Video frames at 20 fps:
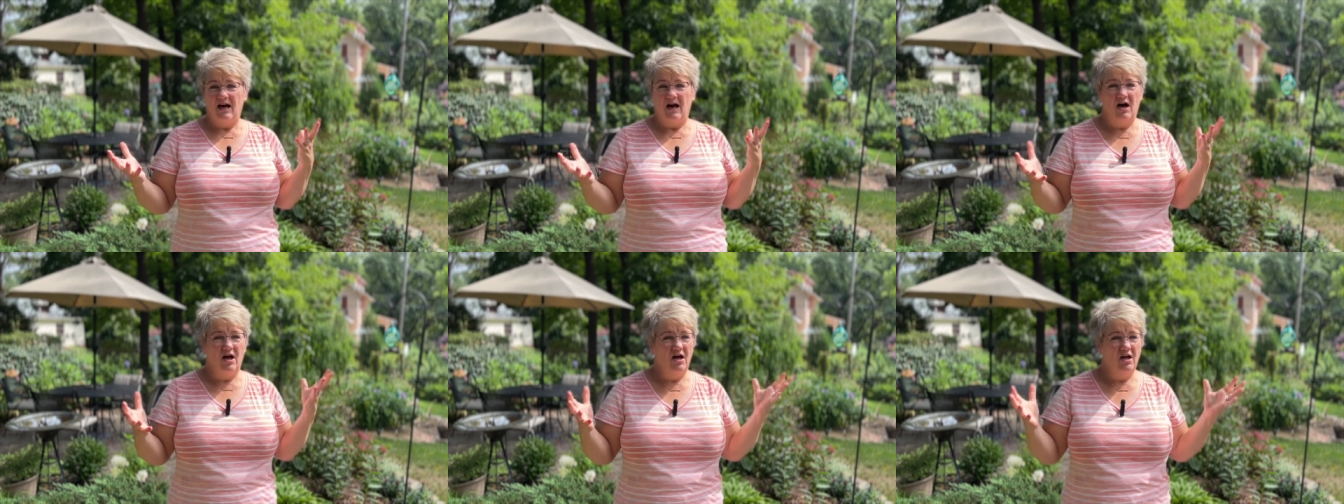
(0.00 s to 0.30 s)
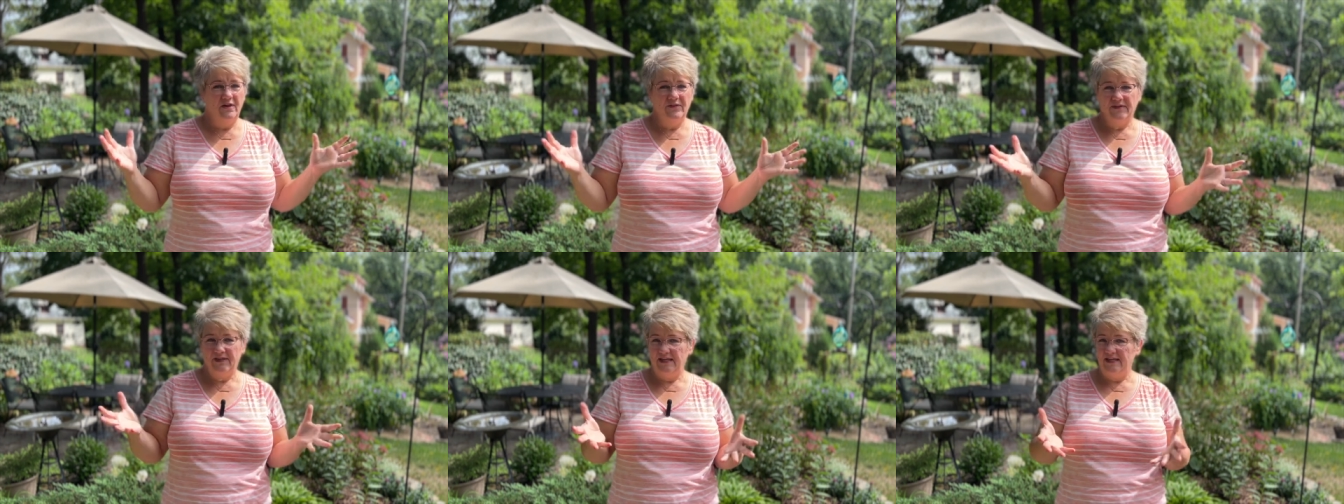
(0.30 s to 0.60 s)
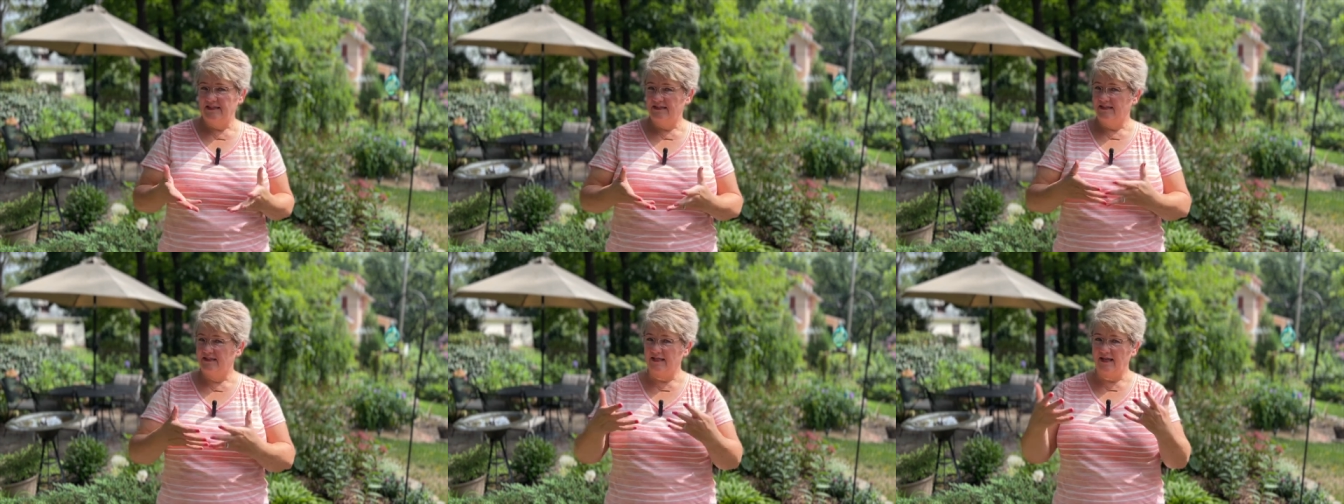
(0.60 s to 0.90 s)
all the
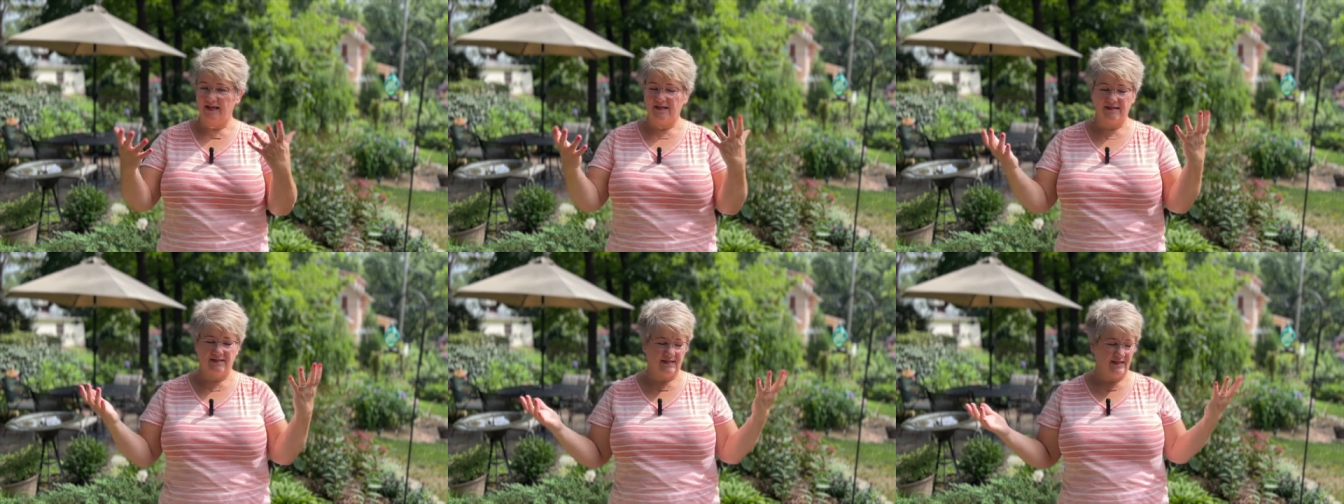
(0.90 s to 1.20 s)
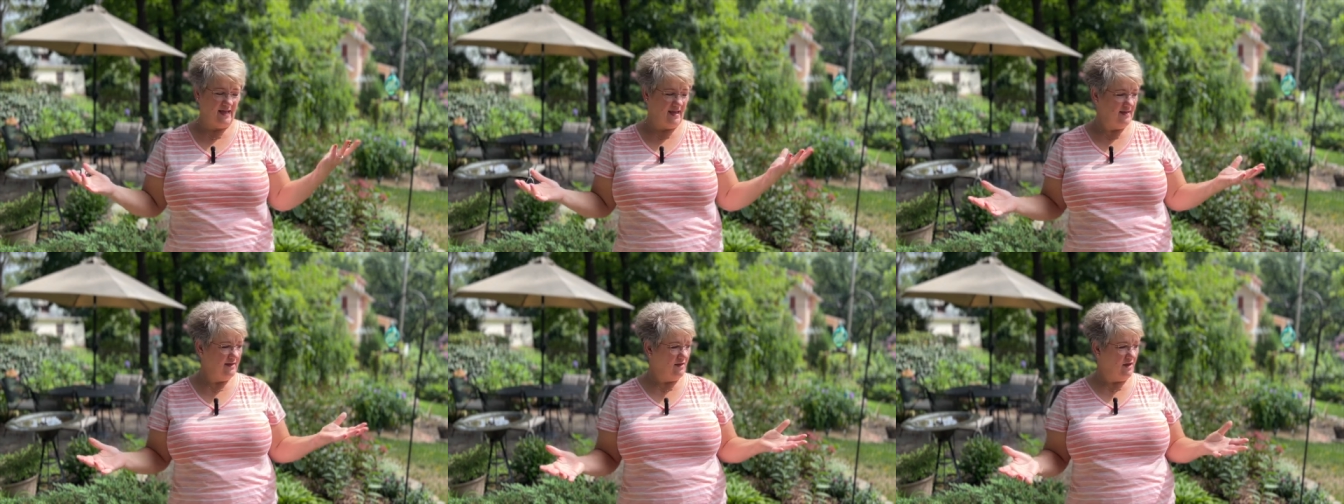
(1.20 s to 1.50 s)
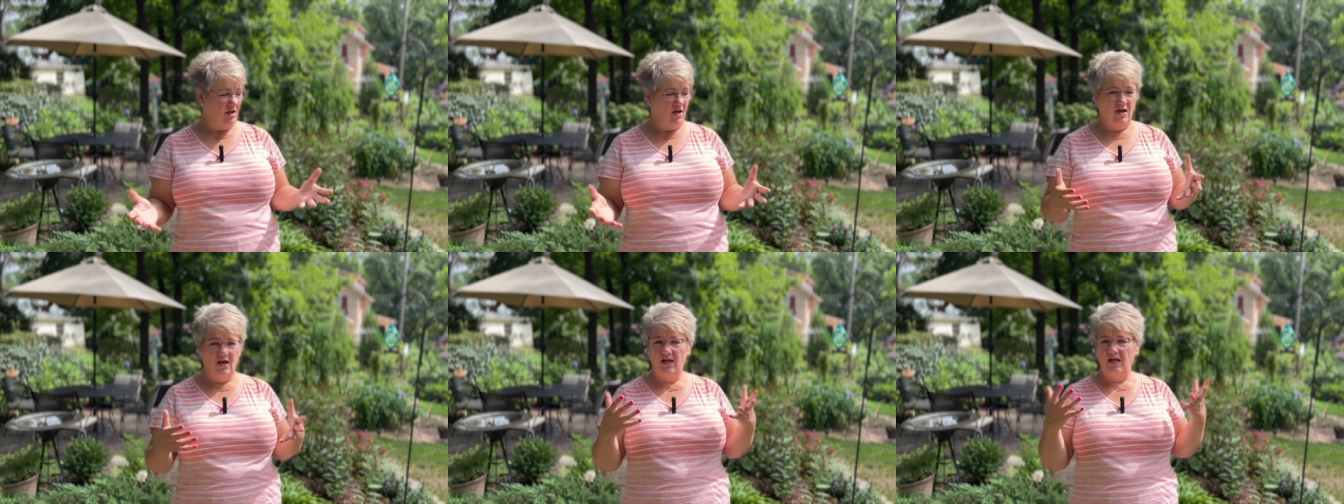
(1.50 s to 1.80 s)
insects and
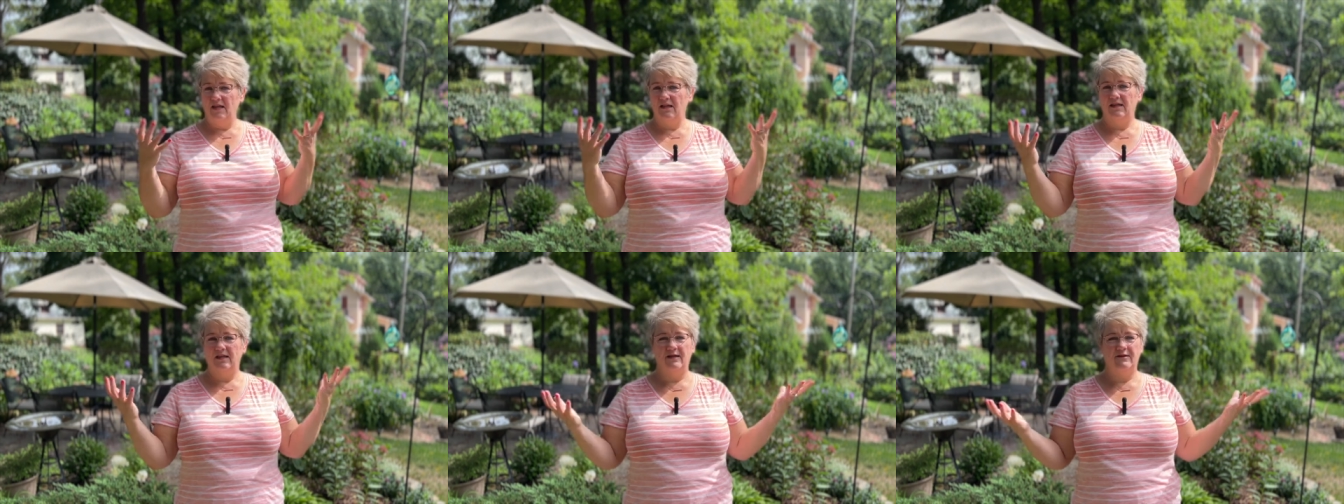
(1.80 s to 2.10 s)
all